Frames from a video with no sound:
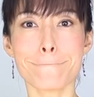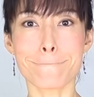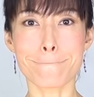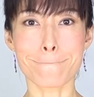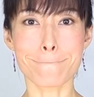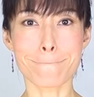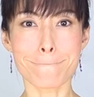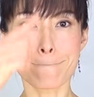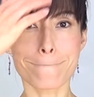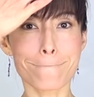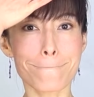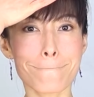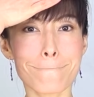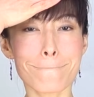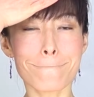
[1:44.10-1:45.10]
Don't
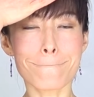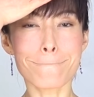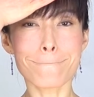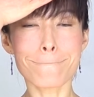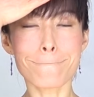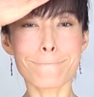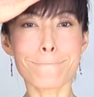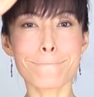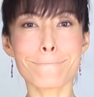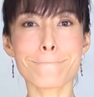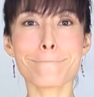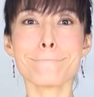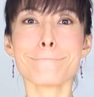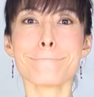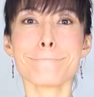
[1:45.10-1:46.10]
wrinkle your
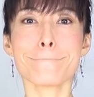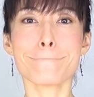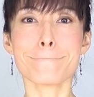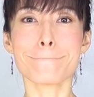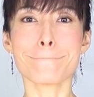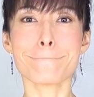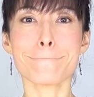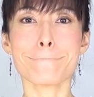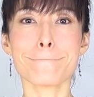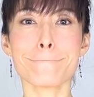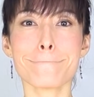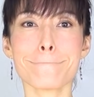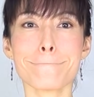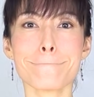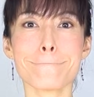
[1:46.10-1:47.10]
forehead
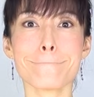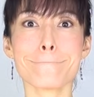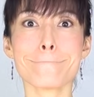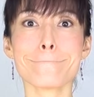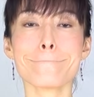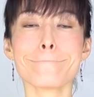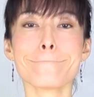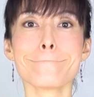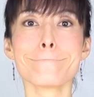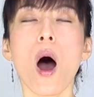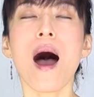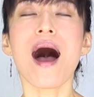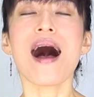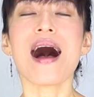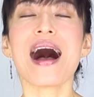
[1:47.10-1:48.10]
and come
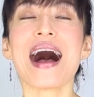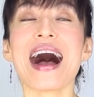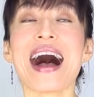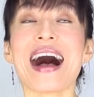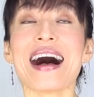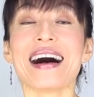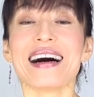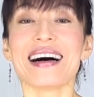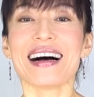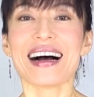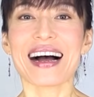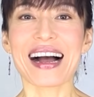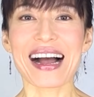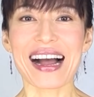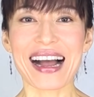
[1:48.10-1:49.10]
out from your
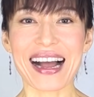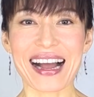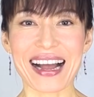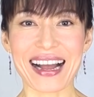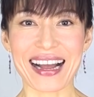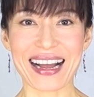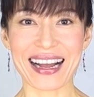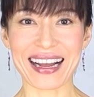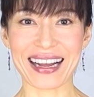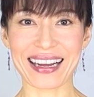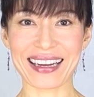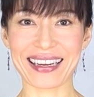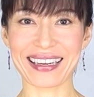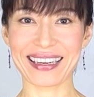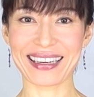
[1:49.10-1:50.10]
pose.
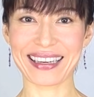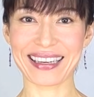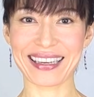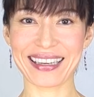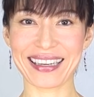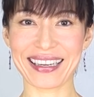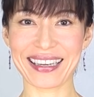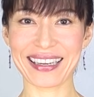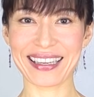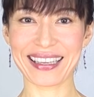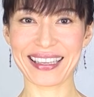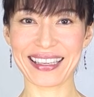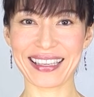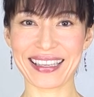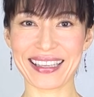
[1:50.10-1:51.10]
Smile.
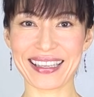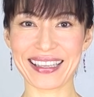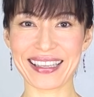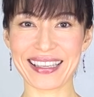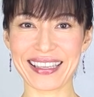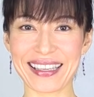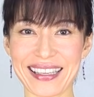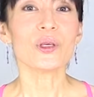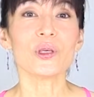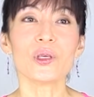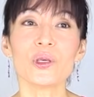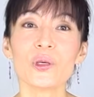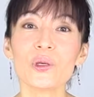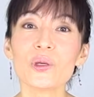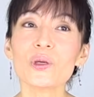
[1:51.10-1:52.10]
Relax.
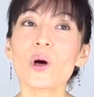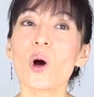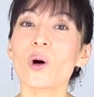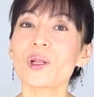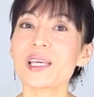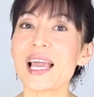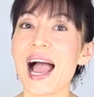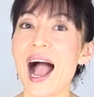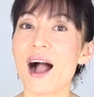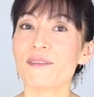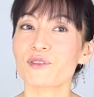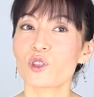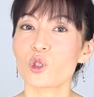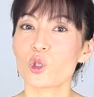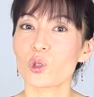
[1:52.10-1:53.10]
You only
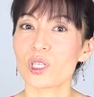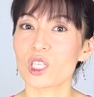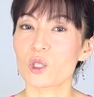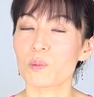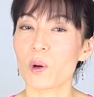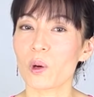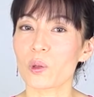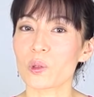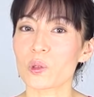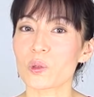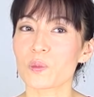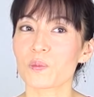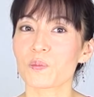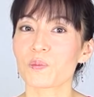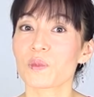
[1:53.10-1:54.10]
have to do this
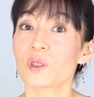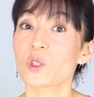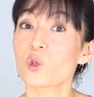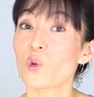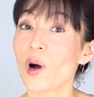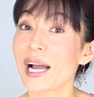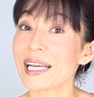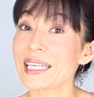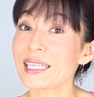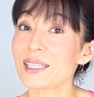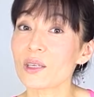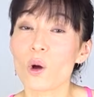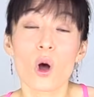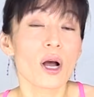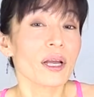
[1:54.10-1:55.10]
pose
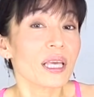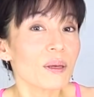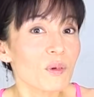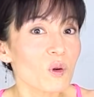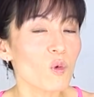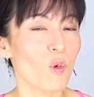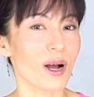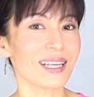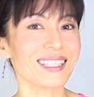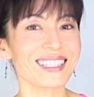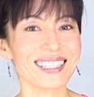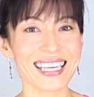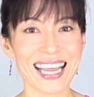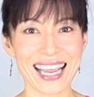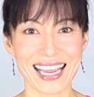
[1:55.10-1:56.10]
twice or even once
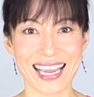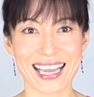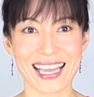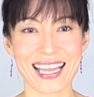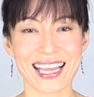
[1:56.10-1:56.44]
a day.